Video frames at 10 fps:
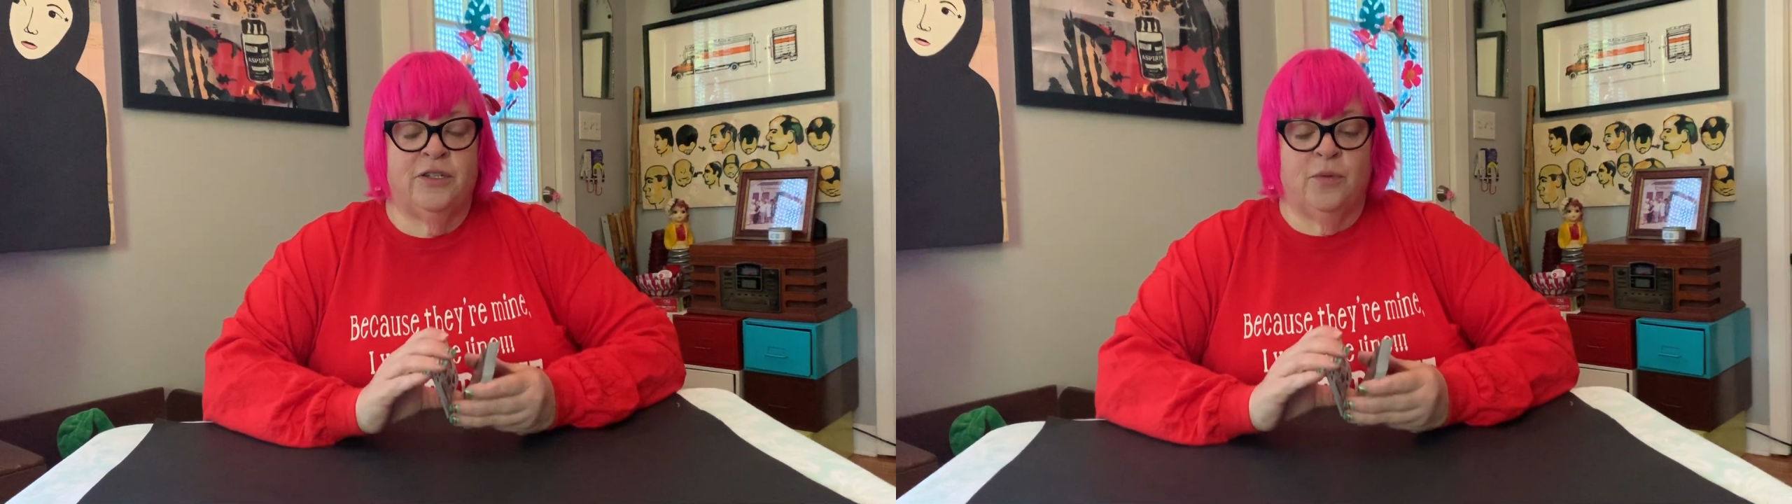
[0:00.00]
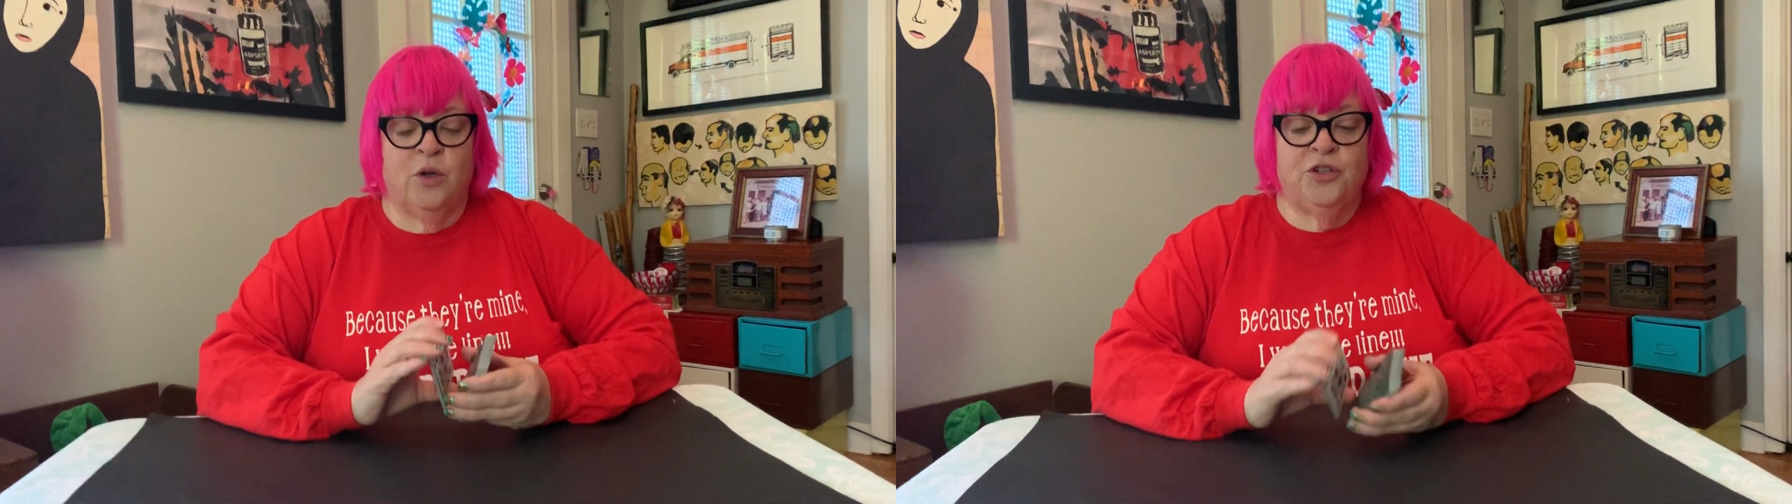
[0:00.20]

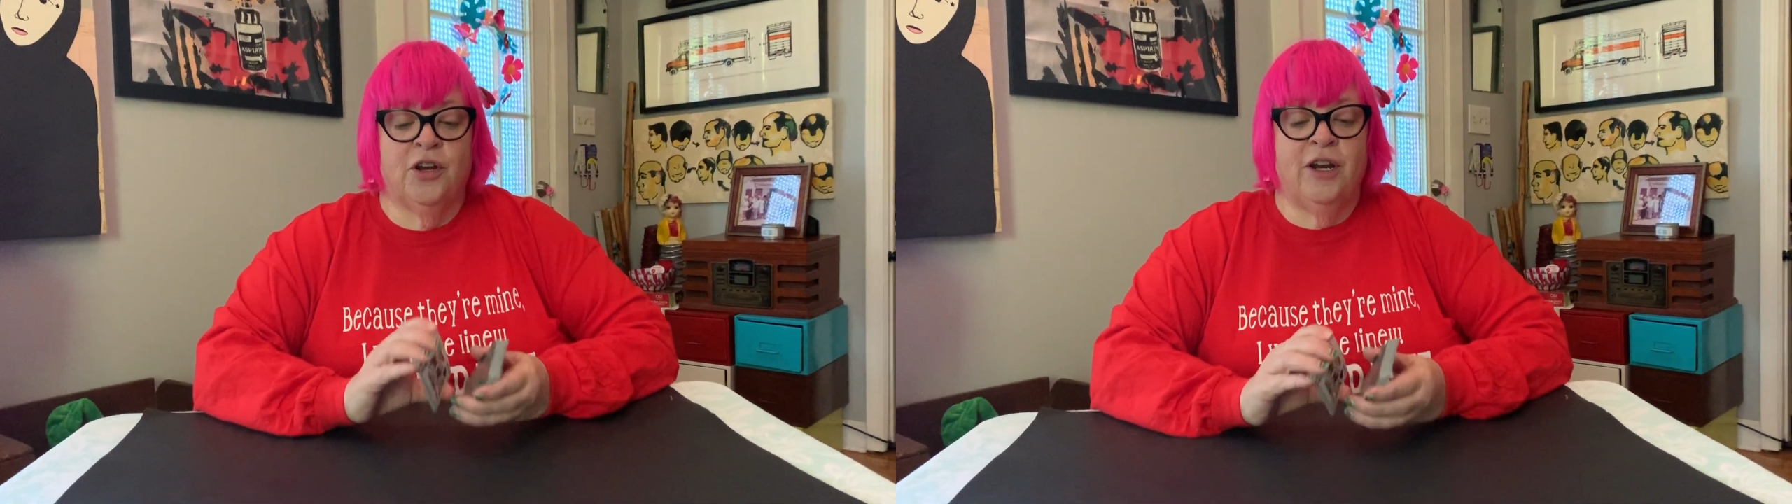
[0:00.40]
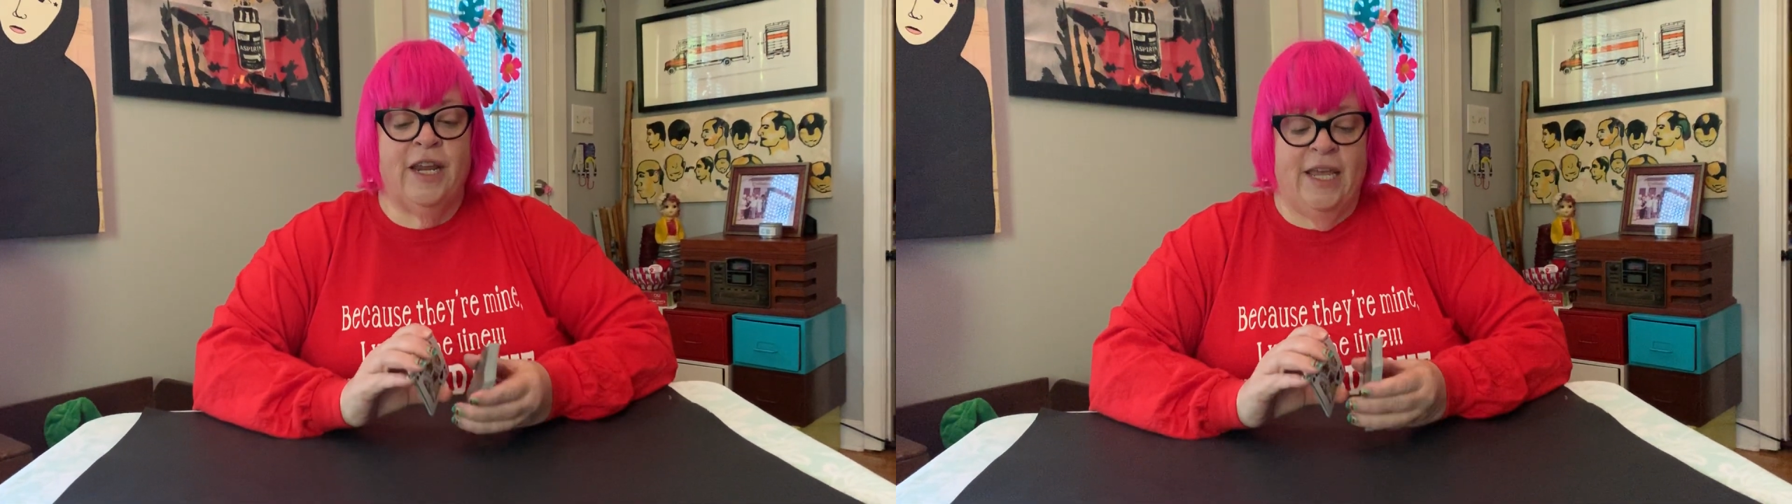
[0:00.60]
what you're
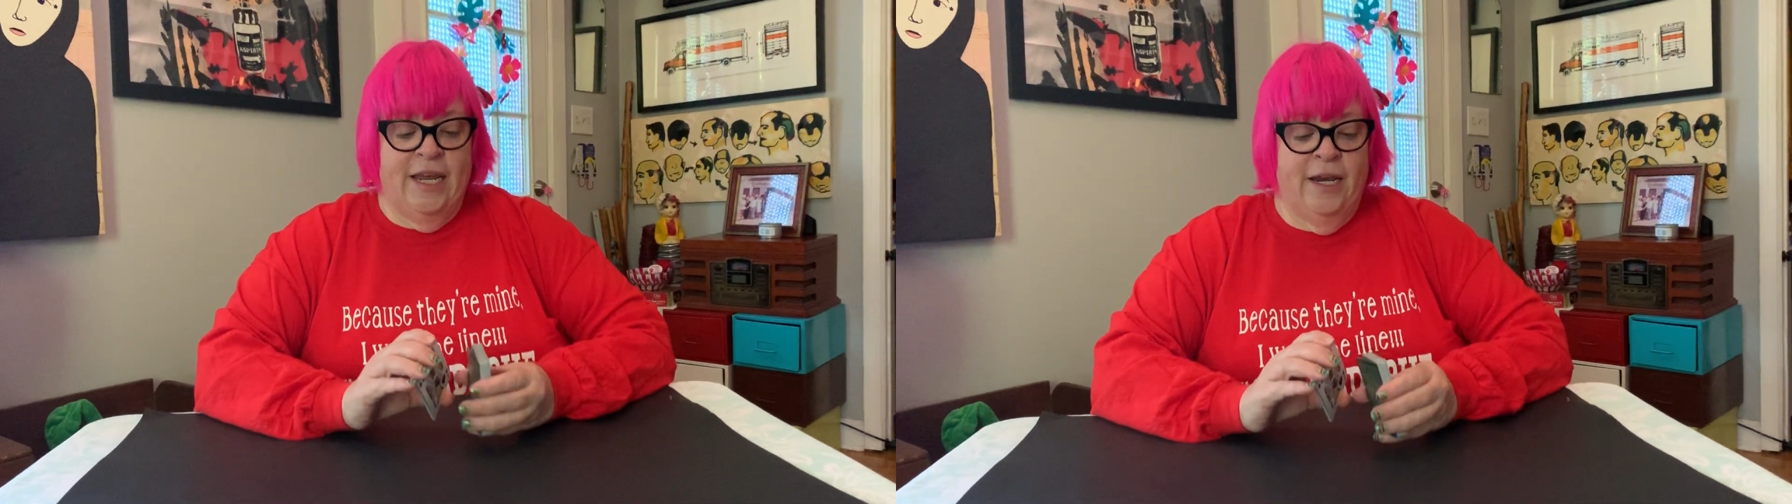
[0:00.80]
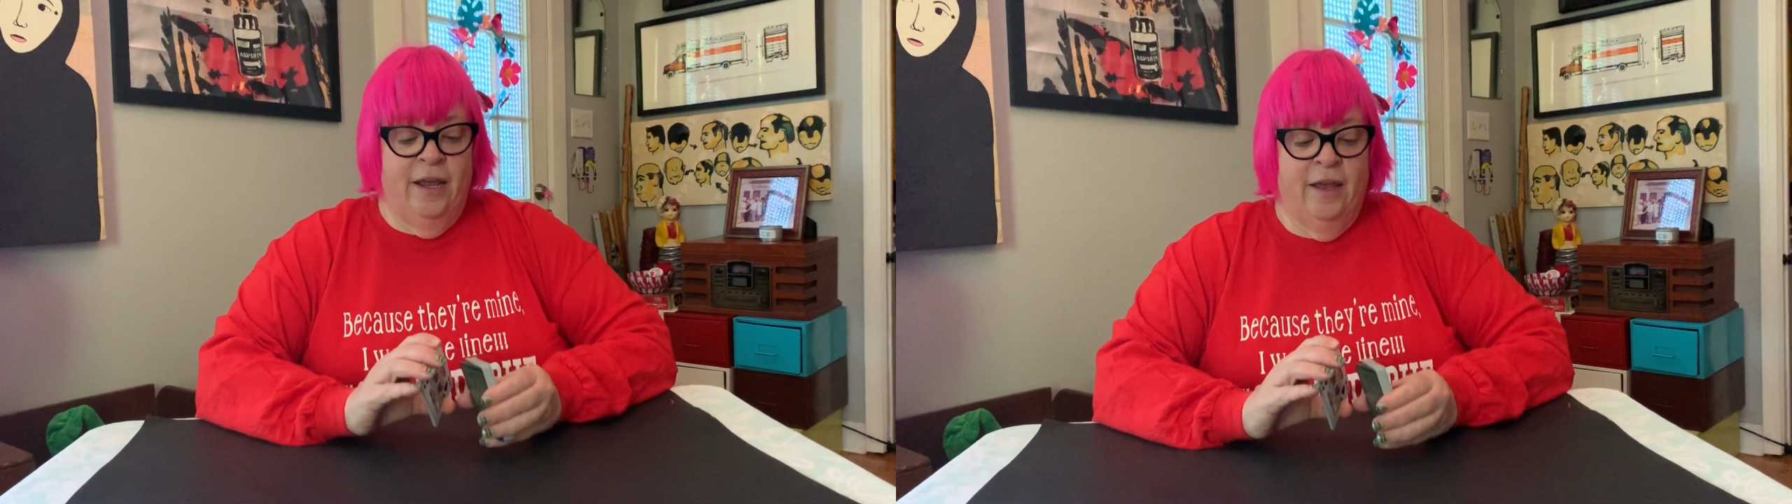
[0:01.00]
going to
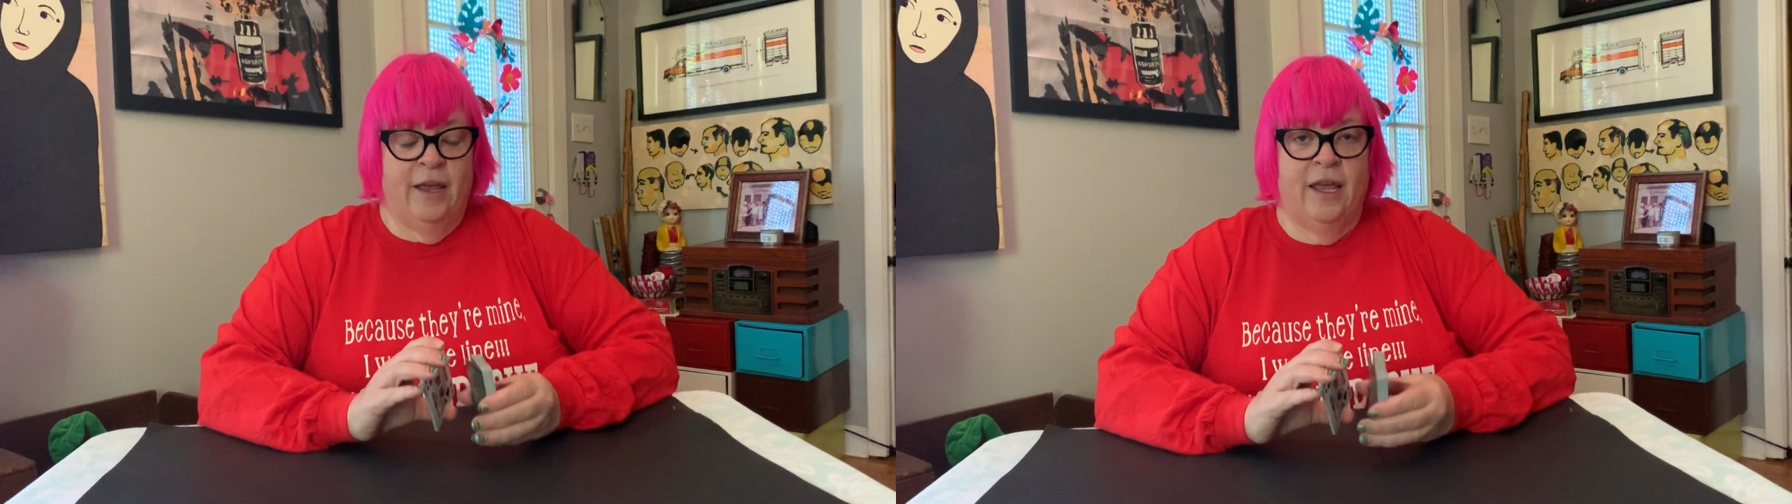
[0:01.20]
need